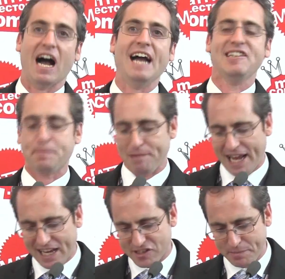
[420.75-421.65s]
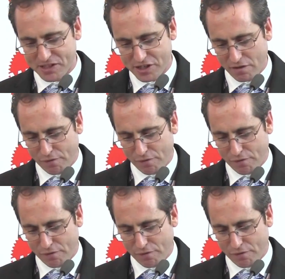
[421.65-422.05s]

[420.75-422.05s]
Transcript: Ice Blast Mr.